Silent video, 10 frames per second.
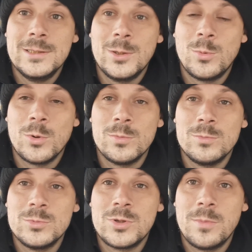want
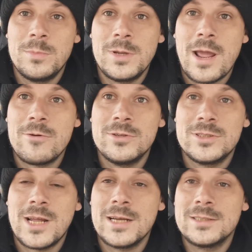some
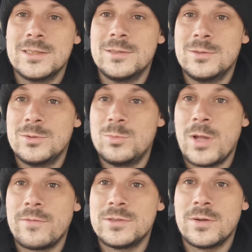inheritance tax, and we
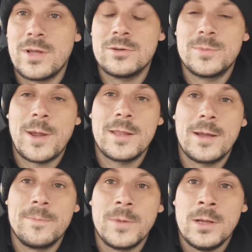have to sell the house to pay
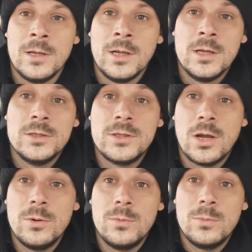that.
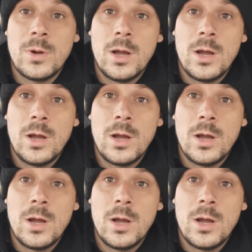So